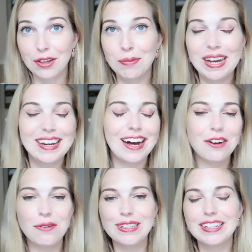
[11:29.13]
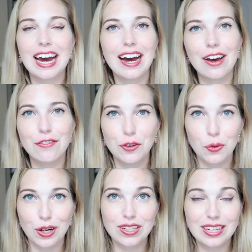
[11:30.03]
you might not always have
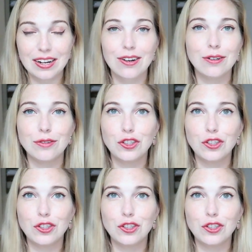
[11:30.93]
your tarot